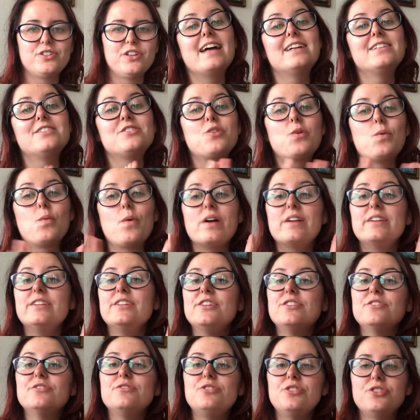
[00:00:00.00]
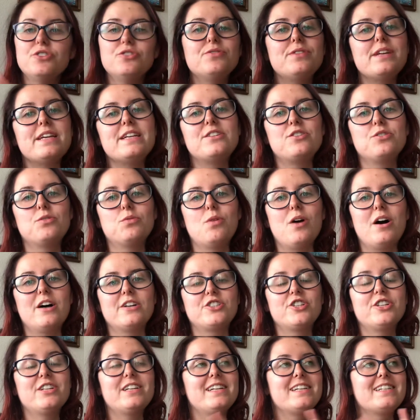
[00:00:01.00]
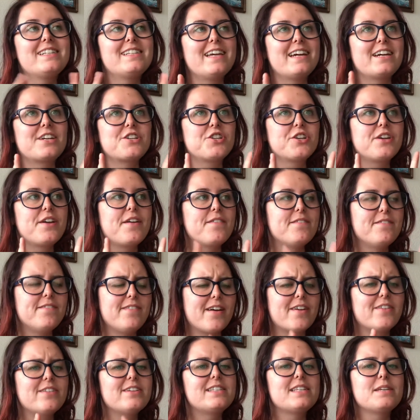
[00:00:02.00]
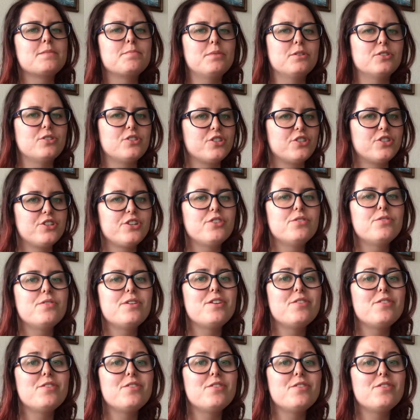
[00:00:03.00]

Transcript: And when you do need to wash it, it is actually very simple to do.